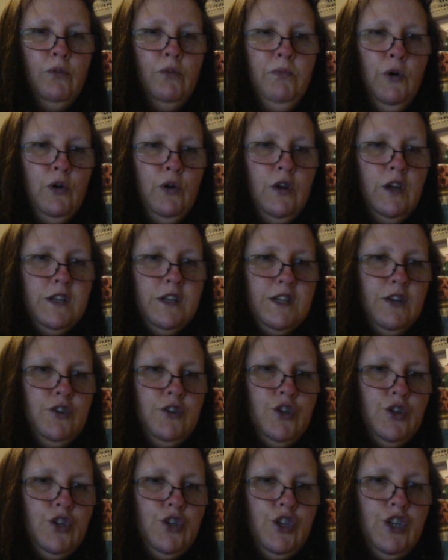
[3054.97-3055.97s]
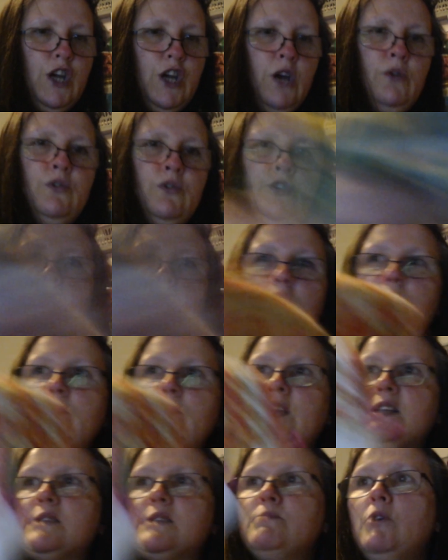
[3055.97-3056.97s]
Book, as I just showed you.
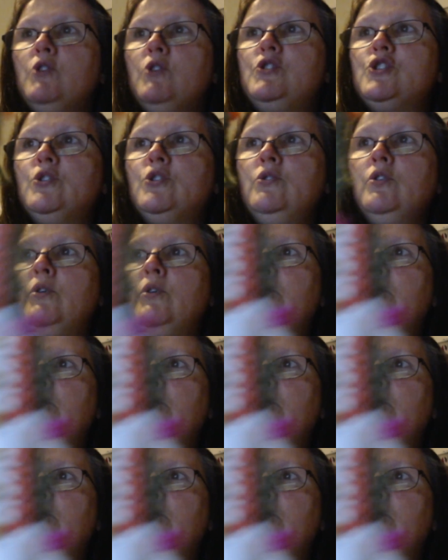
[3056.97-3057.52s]
That's my Jungle